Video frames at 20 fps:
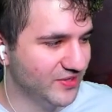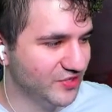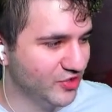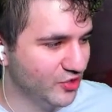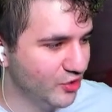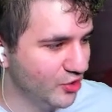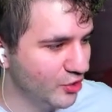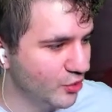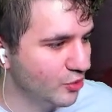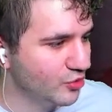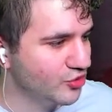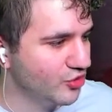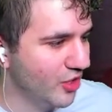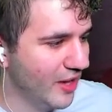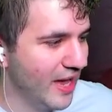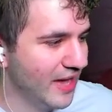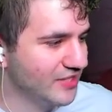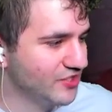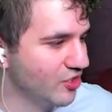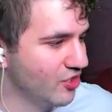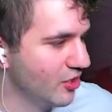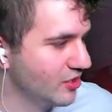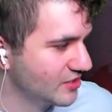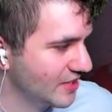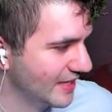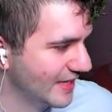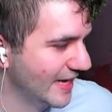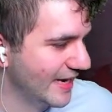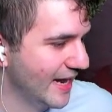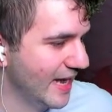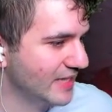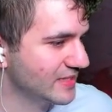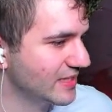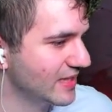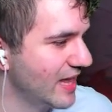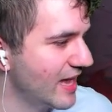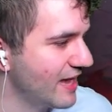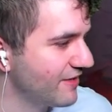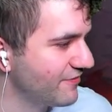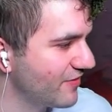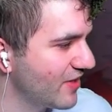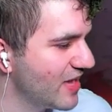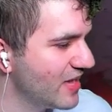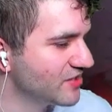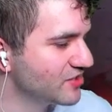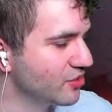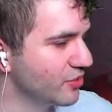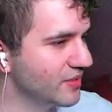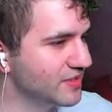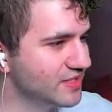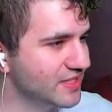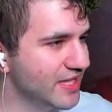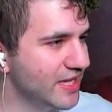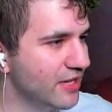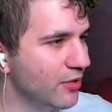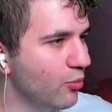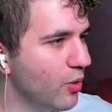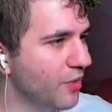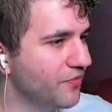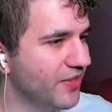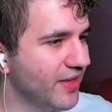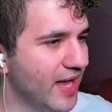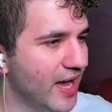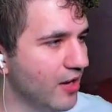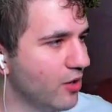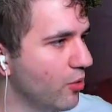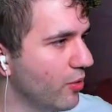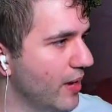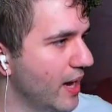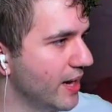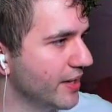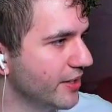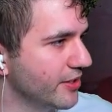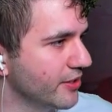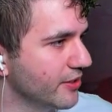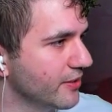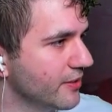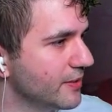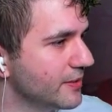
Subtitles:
a Clue, draw X cards, and gain X life. So let's see what they got going on here.